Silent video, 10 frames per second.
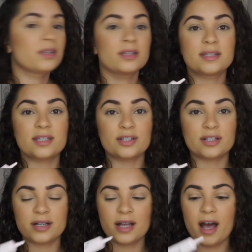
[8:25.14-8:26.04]

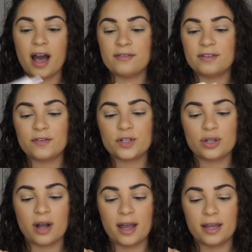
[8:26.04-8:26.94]
Caesar. I've never
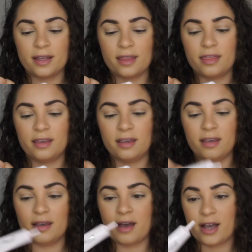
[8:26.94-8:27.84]
tried
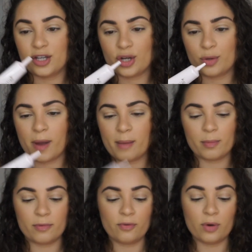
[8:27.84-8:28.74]
the eyeshadow primer
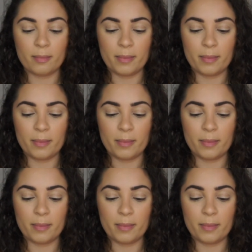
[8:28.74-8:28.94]
before,